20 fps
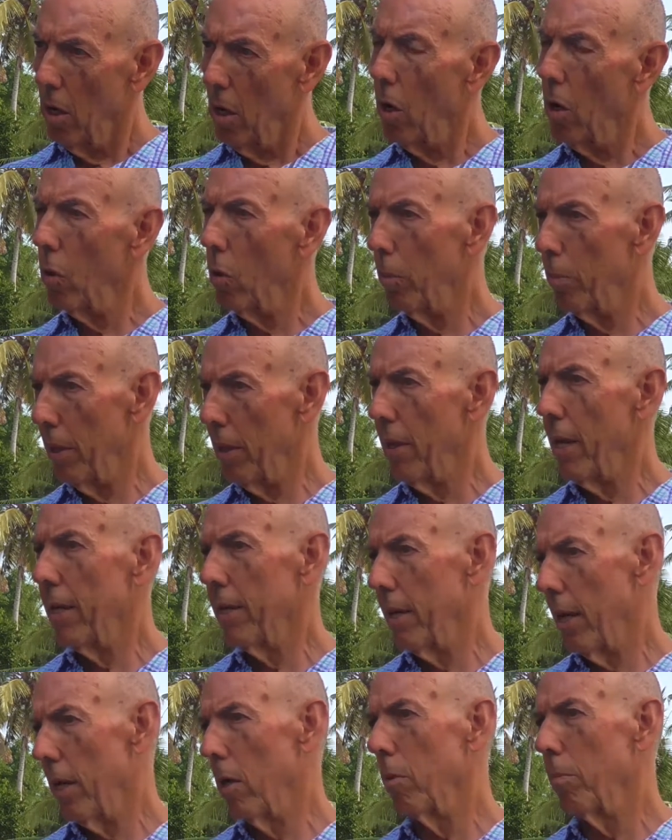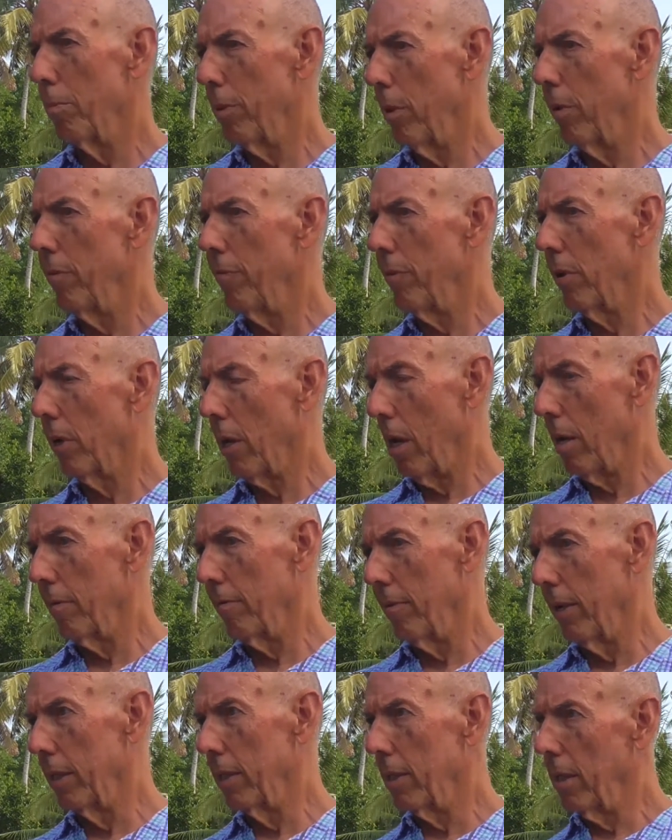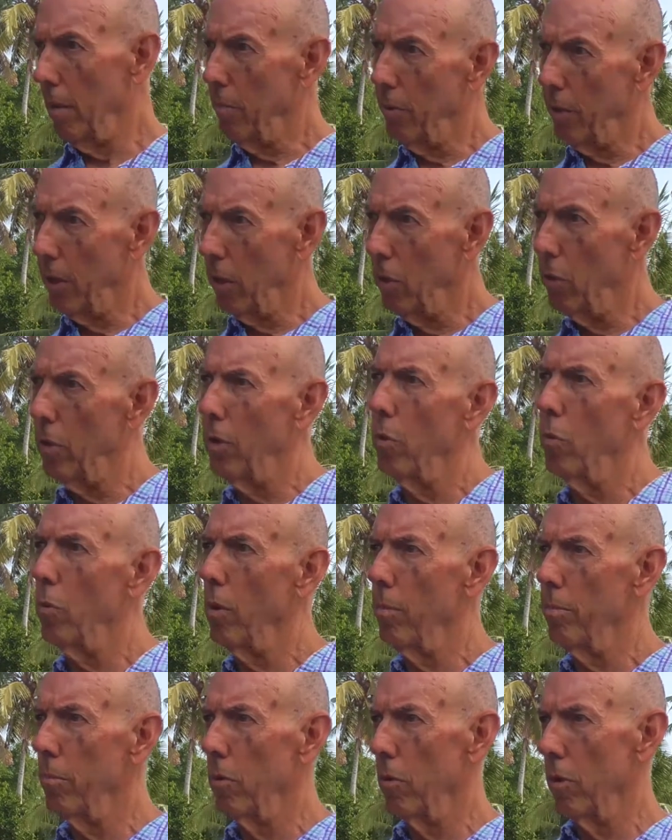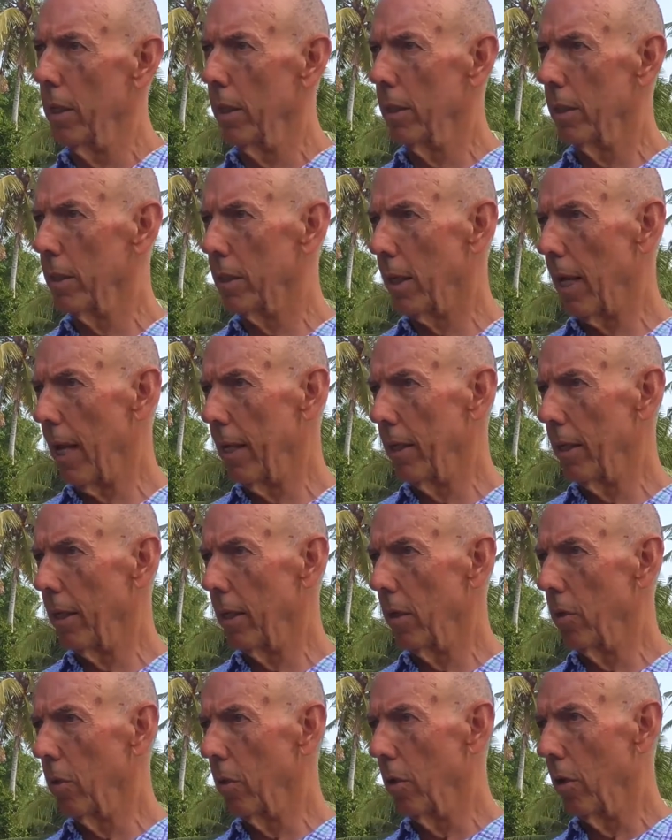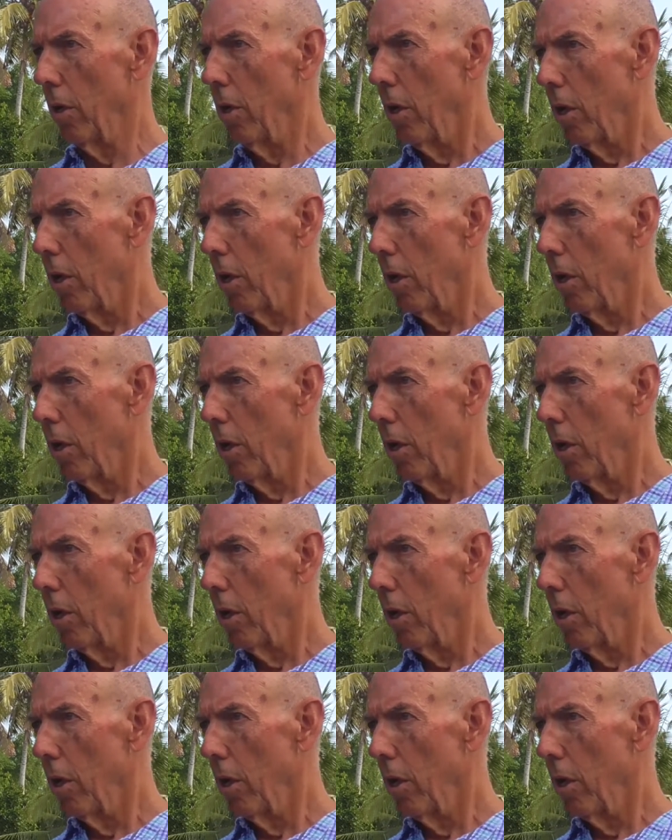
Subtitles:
who will be there to help you if you can't find something, or you want more understanding, or